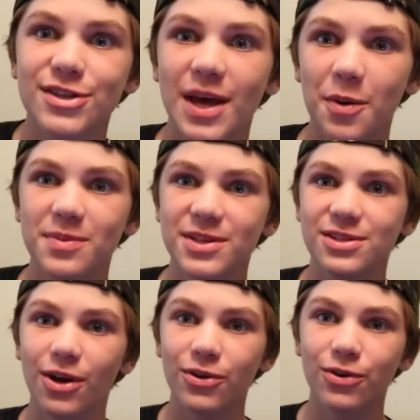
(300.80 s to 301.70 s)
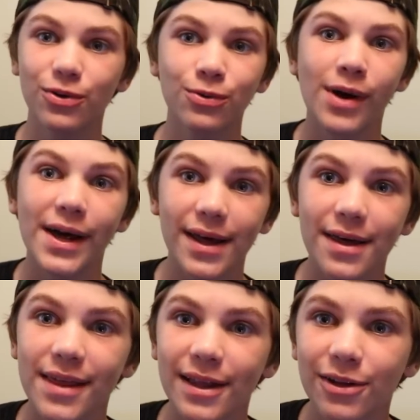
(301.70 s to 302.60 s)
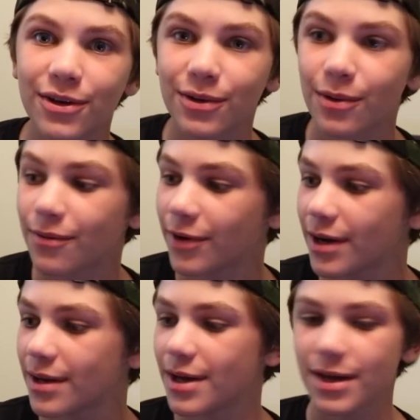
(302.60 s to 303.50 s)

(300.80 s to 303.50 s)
because that would be so cool right out of that Logan River.